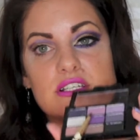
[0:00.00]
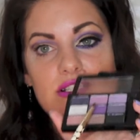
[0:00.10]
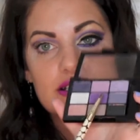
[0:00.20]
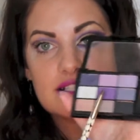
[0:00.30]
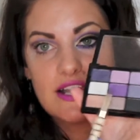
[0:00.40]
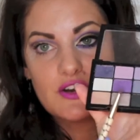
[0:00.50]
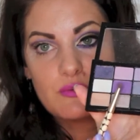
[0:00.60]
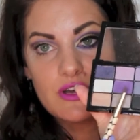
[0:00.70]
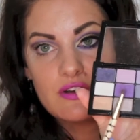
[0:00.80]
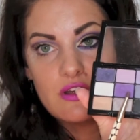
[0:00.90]
is the center
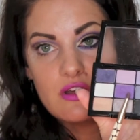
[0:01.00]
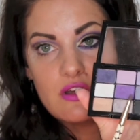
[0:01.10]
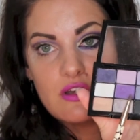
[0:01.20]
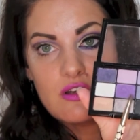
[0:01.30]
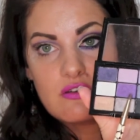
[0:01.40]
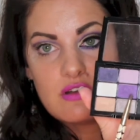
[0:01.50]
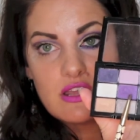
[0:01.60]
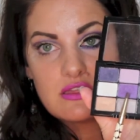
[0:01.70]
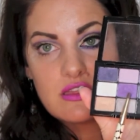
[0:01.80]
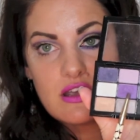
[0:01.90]
one
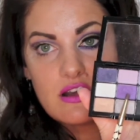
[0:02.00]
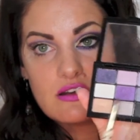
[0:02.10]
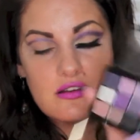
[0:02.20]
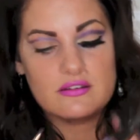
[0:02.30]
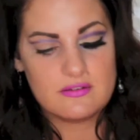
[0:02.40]
right there.